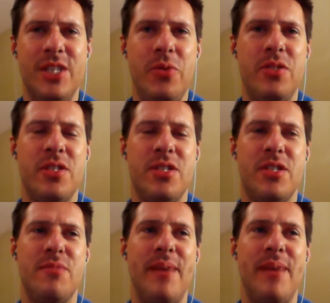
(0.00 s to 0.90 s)
you
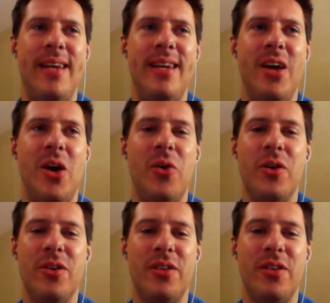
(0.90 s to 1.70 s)
suspend an owner?